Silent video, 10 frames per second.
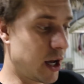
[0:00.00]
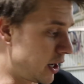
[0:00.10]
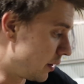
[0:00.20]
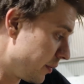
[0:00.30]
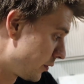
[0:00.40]

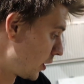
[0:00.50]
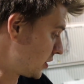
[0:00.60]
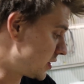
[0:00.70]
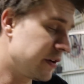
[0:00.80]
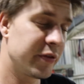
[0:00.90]
uh, we've got
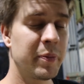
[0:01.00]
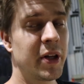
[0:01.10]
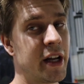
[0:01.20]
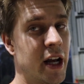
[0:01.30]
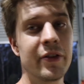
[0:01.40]
the shifter
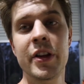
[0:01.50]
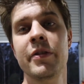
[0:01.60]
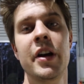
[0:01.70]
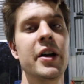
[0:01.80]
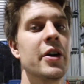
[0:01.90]
plate, everything
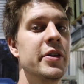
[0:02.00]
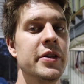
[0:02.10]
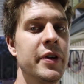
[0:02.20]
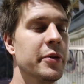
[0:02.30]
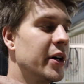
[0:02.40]
ready to go into
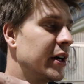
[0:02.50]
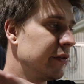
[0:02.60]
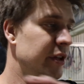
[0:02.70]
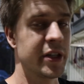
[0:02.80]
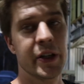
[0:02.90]
this V Y,
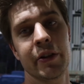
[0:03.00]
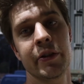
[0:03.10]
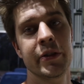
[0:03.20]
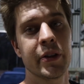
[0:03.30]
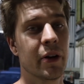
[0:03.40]
everything's here.
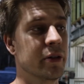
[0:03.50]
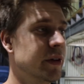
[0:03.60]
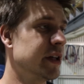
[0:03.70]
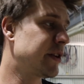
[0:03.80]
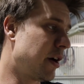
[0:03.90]
So
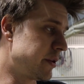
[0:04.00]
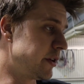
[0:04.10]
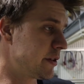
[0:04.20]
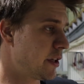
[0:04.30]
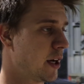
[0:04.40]
it's time
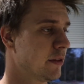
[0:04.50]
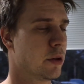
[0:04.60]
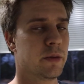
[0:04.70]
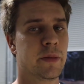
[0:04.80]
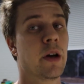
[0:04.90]
to start,
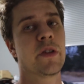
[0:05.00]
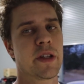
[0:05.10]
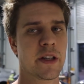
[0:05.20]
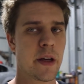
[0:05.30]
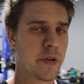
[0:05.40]
well,
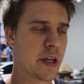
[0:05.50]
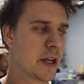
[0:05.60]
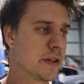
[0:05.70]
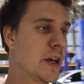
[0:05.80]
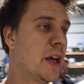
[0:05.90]
obviously except for the
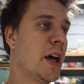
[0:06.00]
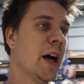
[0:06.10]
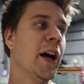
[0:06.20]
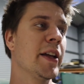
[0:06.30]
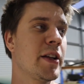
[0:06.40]
heads.
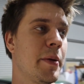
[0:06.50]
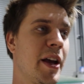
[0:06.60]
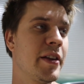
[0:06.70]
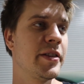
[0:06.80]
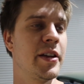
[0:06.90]
Uh, it's time to
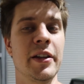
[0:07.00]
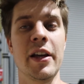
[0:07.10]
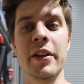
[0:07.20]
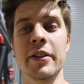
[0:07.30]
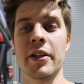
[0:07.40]
get this thing
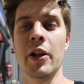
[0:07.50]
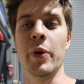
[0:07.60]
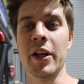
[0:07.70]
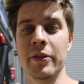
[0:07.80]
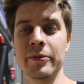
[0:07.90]
together so that
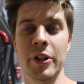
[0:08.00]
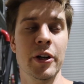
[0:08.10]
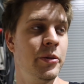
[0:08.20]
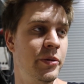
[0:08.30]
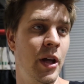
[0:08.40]
we can, you
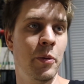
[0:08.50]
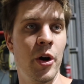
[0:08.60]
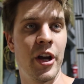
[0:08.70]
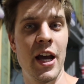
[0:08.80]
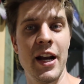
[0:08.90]
know, then
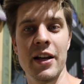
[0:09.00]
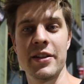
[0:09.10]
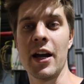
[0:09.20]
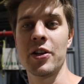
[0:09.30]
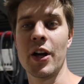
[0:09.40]
work out our
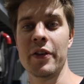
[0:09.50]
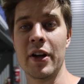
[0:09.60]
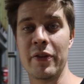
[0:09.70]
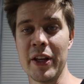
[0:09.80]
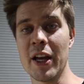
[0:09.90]
tail shaft
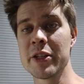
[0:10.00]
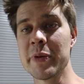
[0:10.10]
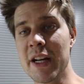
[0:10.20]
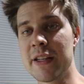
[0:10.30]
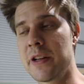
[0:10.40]
and everything else
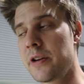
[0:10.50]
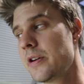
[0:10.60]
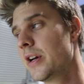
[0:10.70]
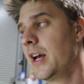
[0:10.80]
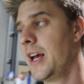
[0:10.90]
we need to do.
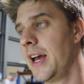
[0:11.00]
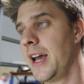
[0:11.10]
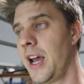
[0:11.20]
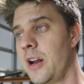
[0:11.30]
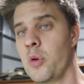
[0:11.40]

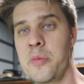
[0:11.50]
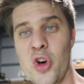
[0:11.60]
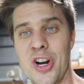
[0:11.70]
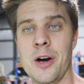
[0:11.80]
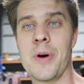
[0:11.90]
And we'll be
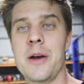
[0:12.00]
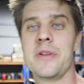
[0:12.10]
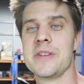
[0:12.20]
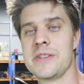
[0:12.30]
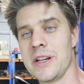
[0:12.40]
on our way
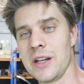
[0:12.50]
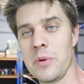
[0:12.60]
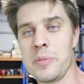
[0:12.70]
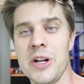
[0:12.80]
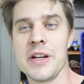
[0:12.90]
with this thing,
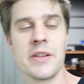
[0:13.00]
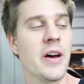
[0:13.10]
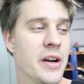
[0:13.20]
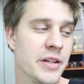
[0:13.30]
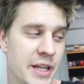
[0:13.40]
and we're pretty
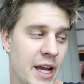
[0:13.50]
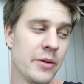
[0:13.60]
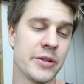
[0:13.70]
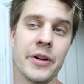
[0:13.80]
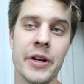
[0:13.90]
excited to see
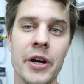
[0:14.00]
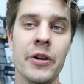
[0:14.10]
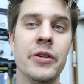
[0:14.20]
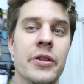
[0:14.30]
how it's going to go.